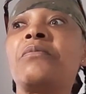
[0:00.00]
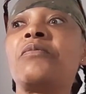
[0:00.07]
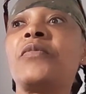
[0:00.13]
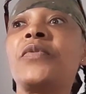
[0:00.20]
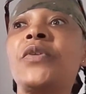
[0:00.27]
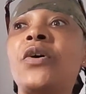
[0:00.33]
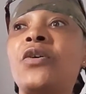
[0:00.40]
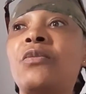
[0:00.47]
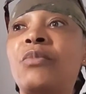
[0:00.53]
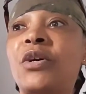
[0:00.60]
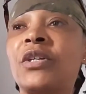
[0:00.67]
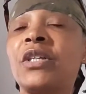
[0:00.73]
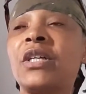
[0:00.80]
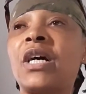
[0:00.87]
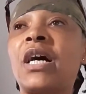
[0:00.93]

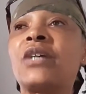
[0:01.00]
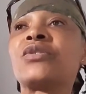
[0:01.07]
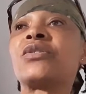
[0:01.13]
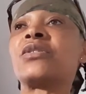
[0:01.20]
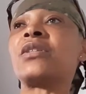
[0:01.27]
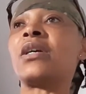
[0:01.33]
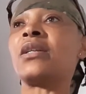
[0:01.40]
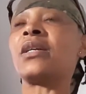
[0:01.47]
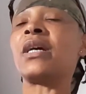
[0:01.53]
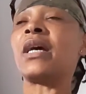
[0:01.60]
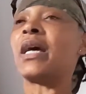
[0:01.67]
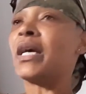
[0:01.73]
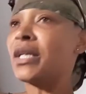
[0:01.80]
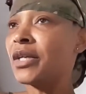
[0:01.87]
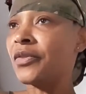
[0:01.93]
Nobody has said
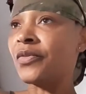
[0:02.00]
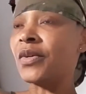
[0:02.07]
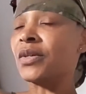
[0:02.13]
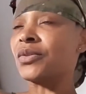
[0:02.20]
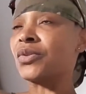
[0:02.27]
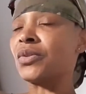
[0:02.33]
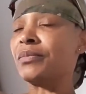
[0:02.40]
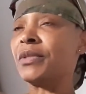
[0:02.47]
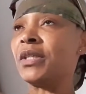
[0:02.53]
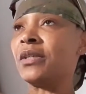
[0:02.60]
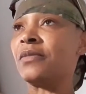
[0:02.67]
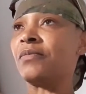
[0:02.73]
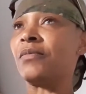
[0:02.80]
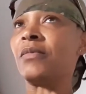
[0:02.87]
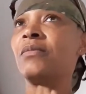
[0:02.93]
anything to me.
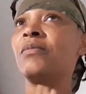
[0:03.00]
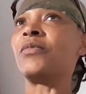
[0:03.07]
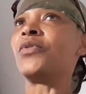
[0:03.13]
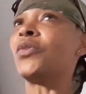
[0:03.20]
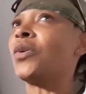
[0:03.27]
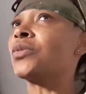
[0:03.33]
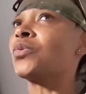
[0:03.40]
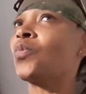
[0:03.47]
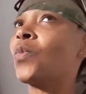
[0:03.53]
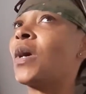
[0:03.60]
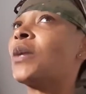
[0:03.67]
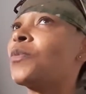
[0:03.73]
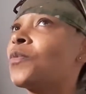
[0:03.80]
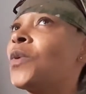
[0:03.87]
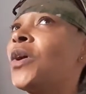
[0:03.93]
Not
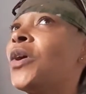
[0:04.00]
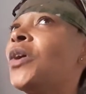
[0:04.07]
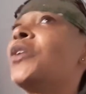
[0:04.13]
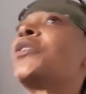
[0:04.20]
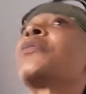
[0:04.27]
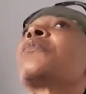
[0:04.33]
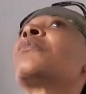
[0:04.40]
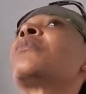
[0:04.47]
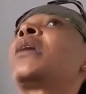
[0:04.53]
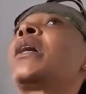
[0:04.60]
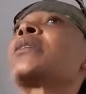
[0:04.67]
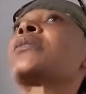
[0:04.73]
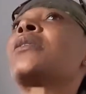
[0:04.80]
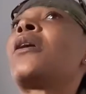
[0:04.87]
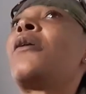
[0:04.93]
one word
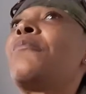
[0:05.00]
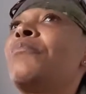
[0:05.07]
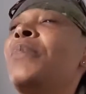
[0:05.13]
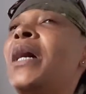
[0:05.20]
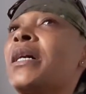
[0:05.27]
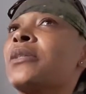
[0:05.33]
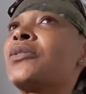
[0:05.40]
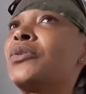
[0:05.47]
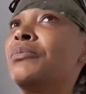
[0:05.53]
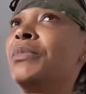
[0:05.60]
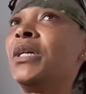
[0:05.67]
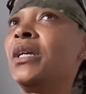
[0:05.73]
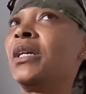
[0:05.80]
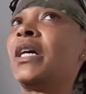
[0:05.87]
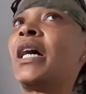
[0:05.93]
has come back to
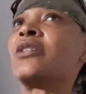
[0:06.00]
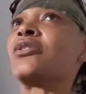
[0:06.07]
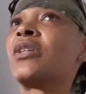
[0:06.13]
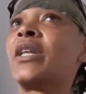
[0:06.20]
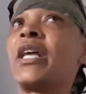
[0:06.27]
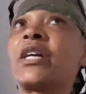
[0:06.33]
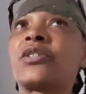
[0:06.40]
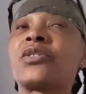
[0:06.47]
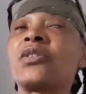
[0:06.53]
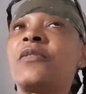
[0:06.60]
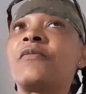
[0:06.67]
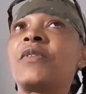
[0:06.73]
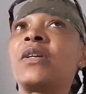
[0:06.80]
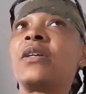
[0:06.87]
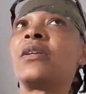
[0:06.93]
me as the next
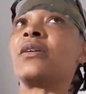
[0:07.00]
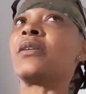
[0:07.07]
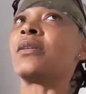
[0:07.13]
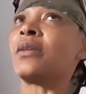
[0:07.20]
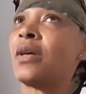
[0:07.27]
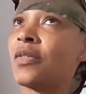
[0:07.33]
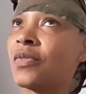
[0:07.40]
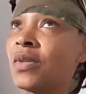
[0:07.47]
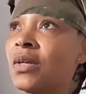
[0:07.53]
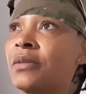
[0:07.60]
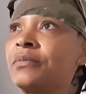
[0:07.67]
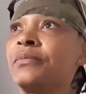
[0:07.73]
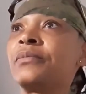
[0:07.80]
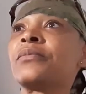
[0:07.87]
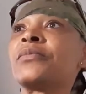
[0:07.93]
of kin. Nothing.
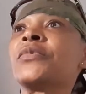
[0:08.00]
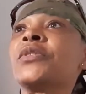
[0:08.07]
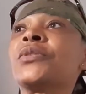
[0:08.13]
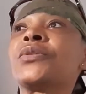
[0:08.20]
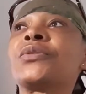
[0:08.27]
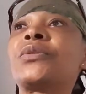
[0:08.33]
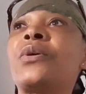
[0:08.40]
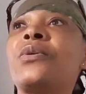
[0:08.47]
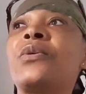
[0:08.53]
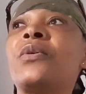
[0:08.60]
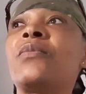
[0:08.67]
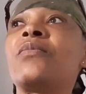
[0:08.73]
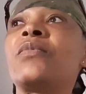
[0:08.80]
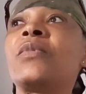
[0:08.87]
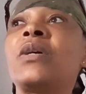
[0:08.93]
So
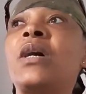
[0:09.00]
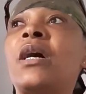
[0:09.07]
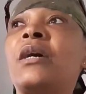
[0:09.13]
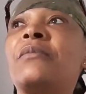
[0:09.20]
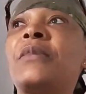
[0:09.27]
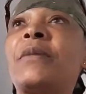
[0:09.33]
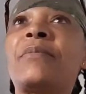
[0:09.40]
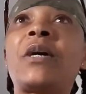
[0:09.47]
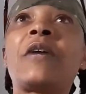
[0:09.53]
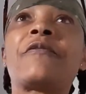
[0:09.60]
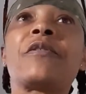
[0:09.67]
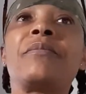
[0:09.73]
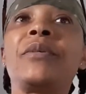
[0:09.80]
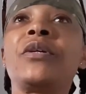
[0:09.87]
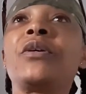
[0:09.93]
apart
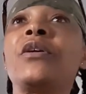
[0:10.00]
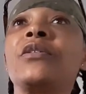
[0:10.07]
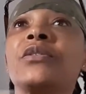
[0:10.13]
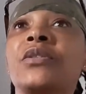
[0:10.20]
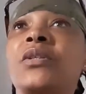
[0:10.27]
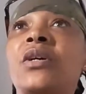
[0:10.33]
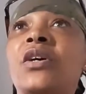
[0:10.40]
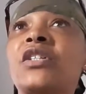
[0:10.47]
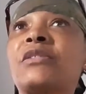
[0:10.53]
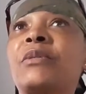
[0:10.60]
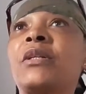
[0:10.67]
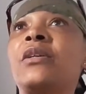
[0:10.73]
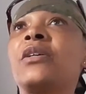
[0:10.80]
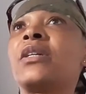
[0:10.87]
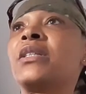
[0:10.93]
from me going to the
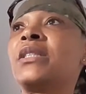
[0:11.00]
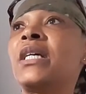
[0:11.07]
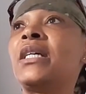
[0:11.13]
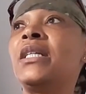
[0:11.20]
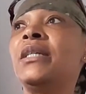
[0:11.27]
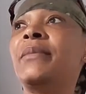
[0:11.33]
hospital on a daily